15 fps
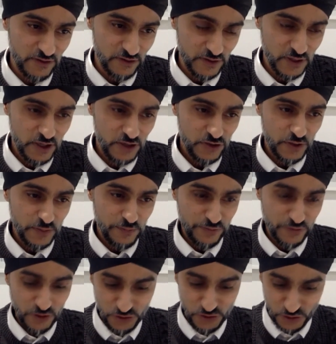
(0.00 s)
on the
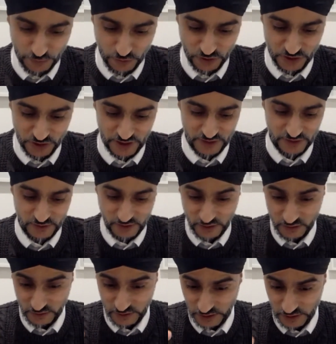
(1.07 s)
approach to projects,
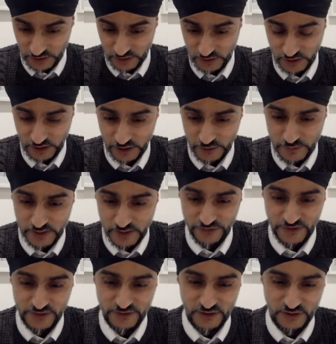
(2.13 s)
the clean
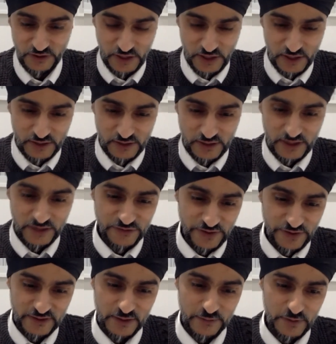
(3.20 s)
manifesto. These
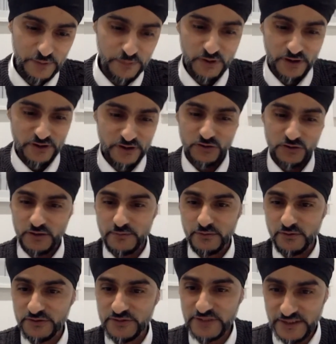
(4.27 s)
things can be applied to a number
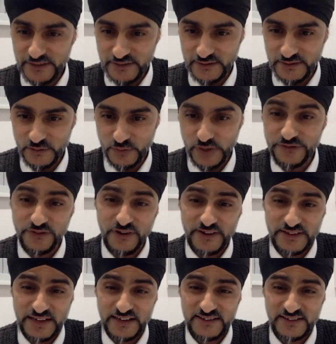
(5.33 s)
of sectors, and we
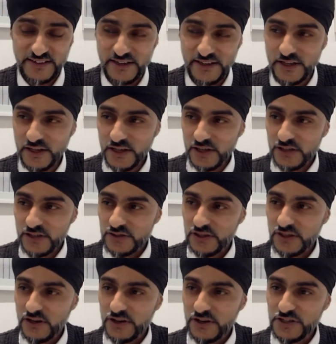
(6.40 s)
find that actually the
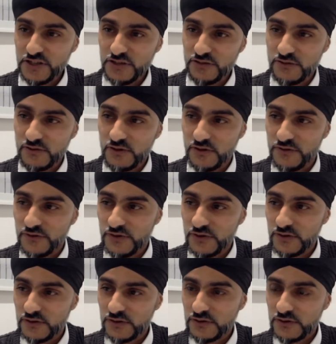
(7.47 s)
idea of
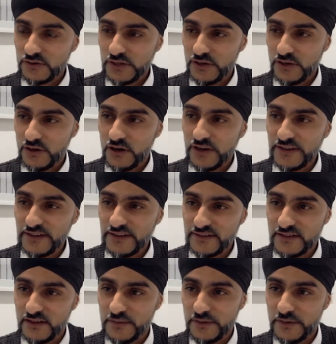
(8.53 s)
ideas
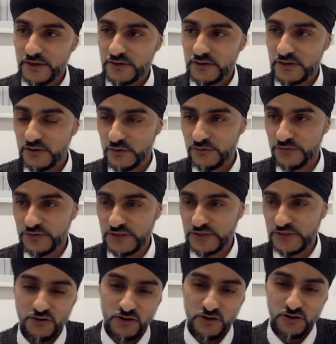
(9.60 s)
that are being
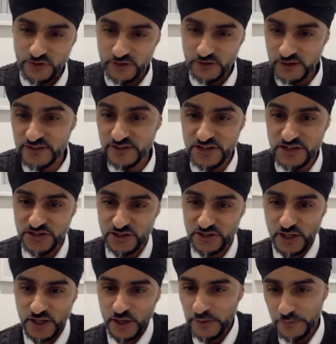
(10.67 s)
cross
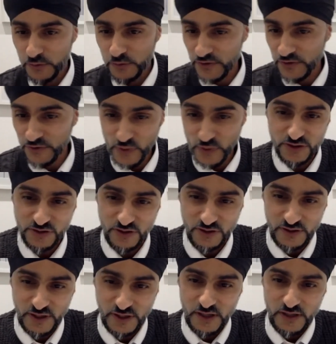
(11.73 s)
fertilization. People who have worked
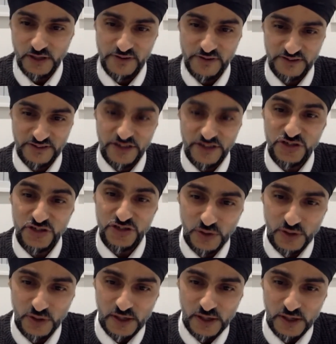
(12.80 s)
on
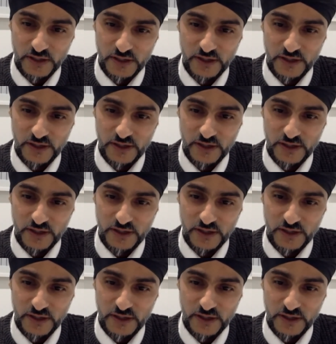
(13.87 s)
residential,